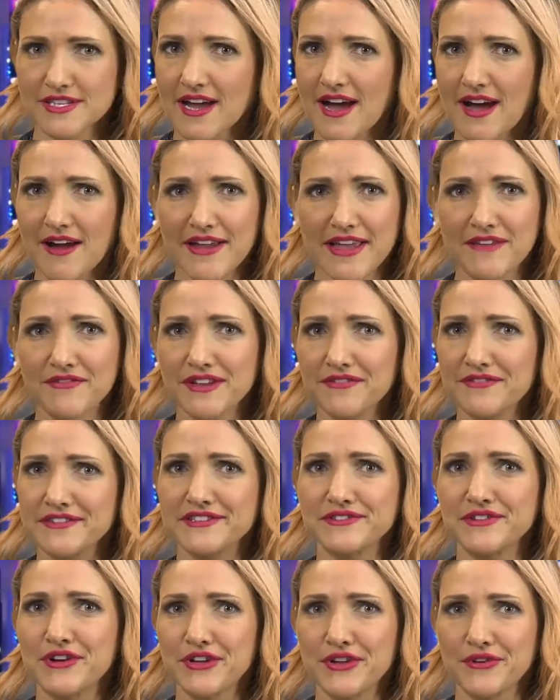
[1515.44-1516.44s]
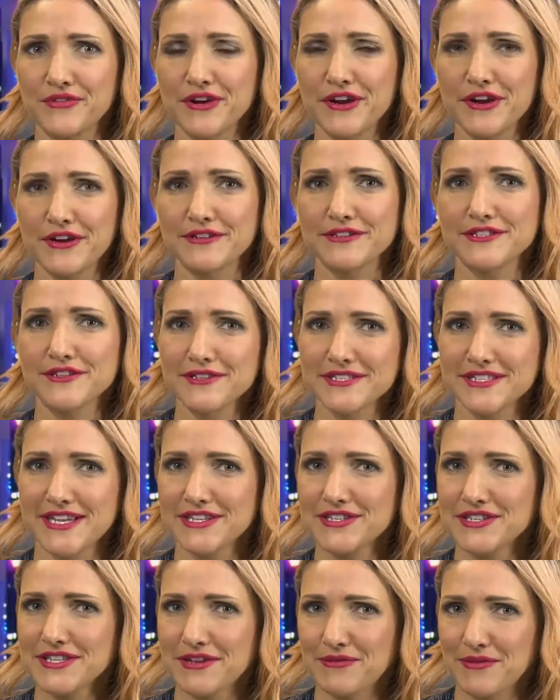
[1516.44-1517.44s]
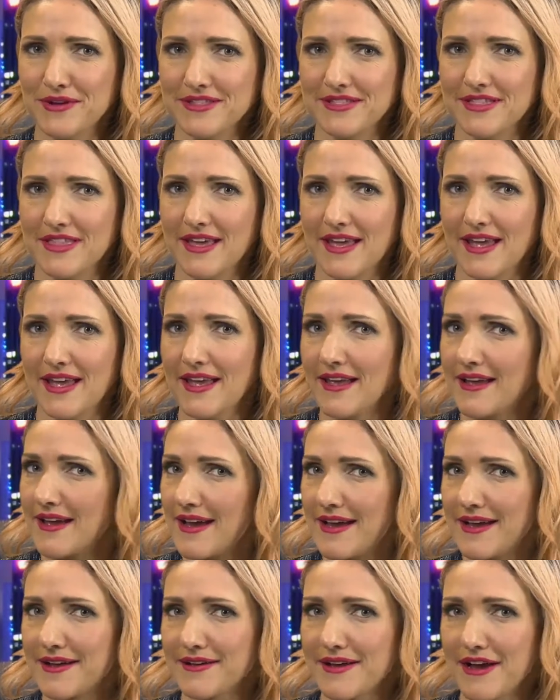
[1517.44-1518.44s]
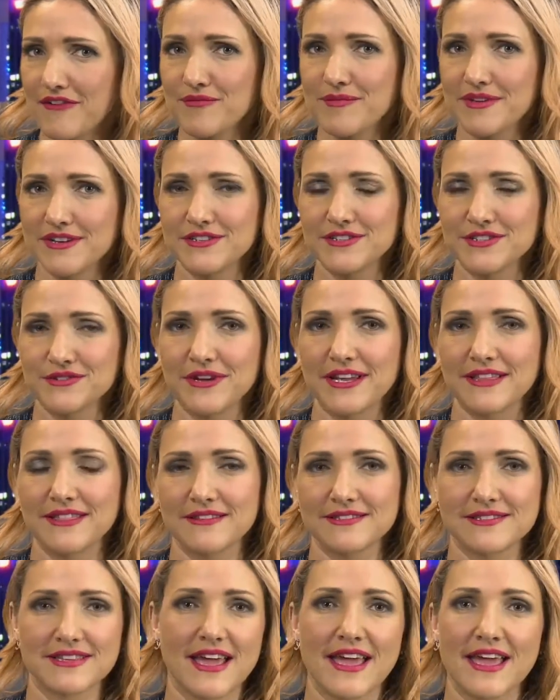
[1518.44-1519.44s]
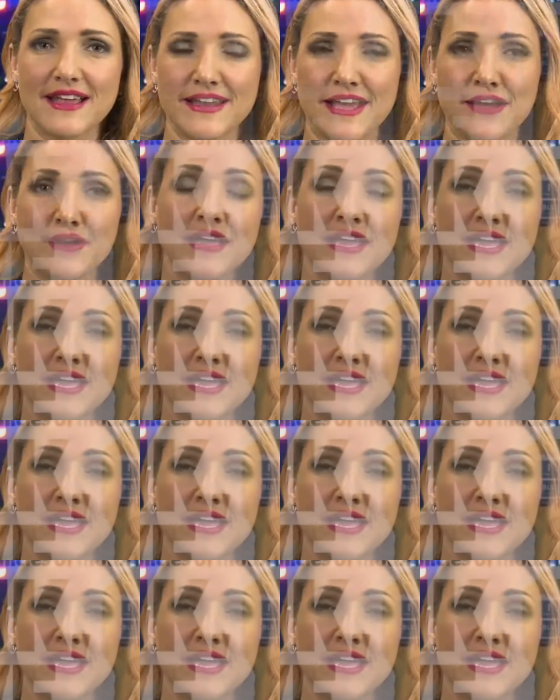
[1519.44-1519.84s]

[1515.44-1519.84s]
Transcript: car, even if it's not your own. So essentially what the government are doing, they're saying now,